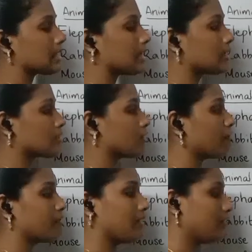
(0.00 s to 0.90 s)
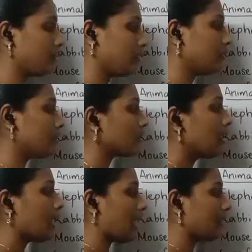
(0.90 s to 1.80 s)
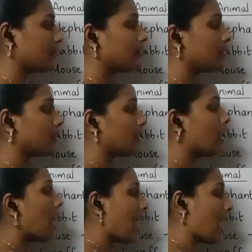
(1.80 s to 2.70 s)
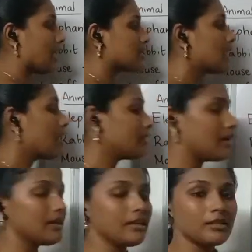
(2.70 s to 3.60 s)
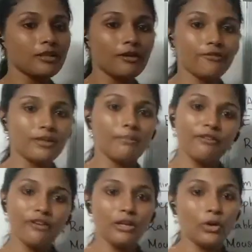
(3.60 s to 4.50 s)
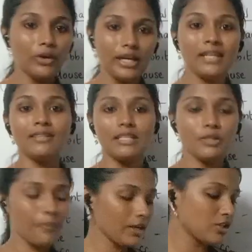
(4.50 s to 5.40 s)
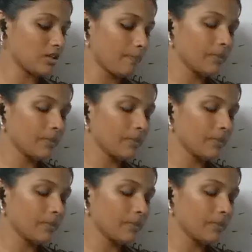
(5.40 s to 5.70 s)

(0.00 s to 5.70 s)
the ears of the deer. And the deer has the ears of the buffalo in this picture.